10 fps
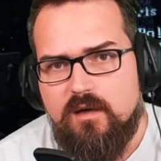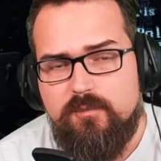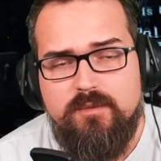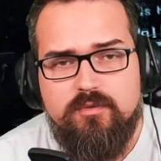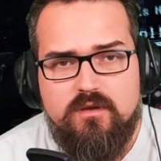
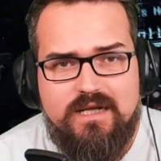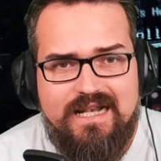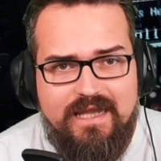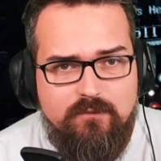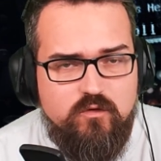people
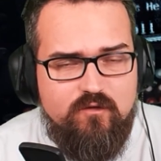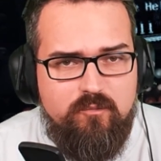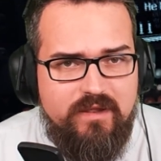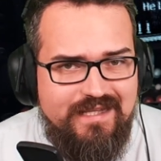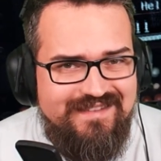claim to
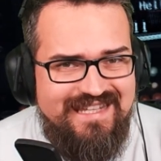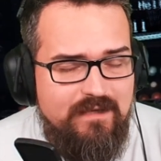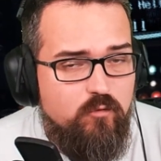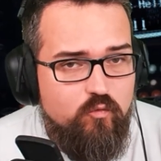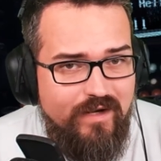have played the
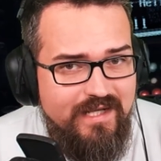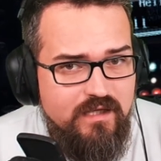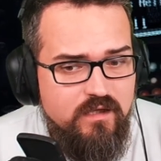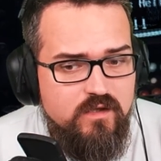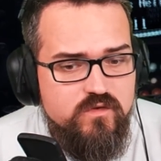game
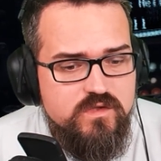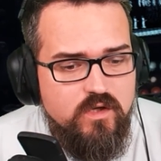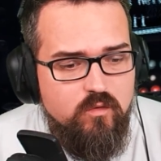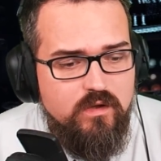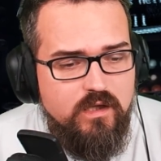already.
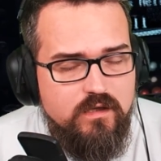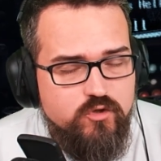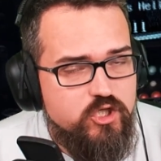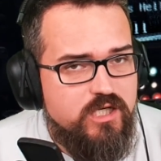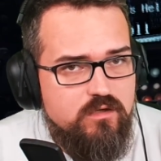So I'm going to
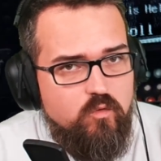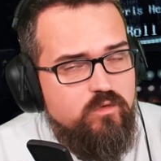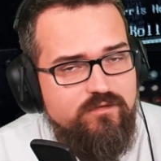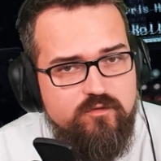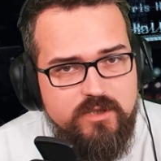share all
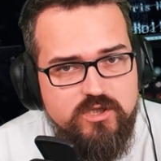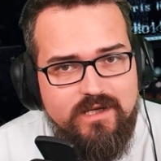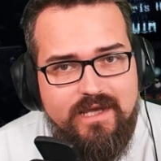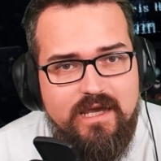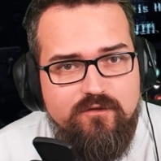the information
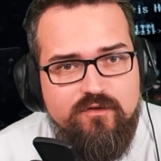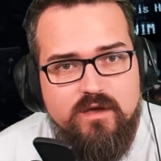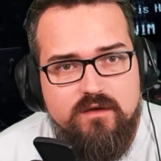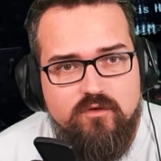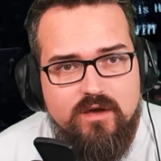I have.
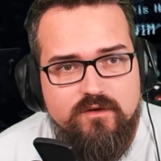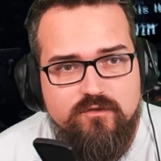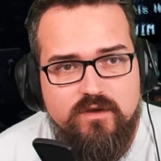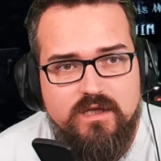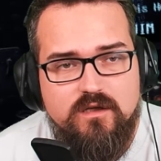If you have
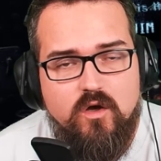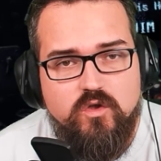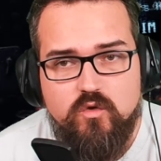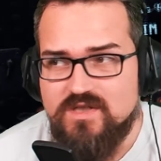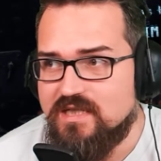anything
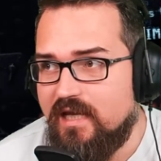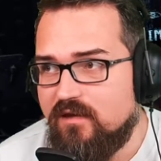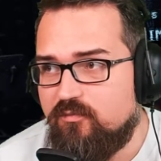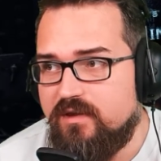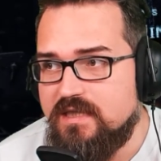on your
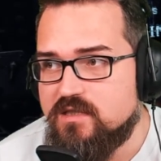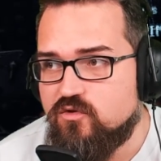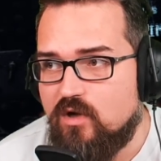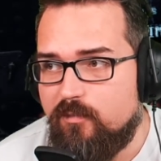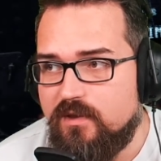side, please
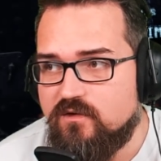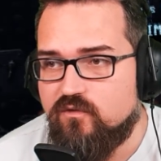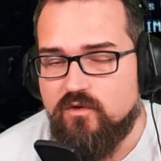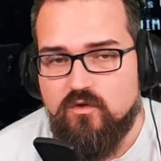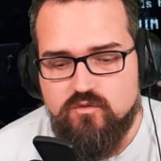drop it
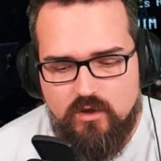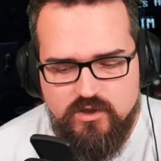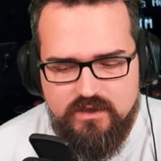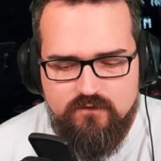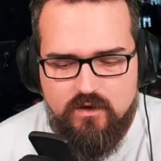for those watching in the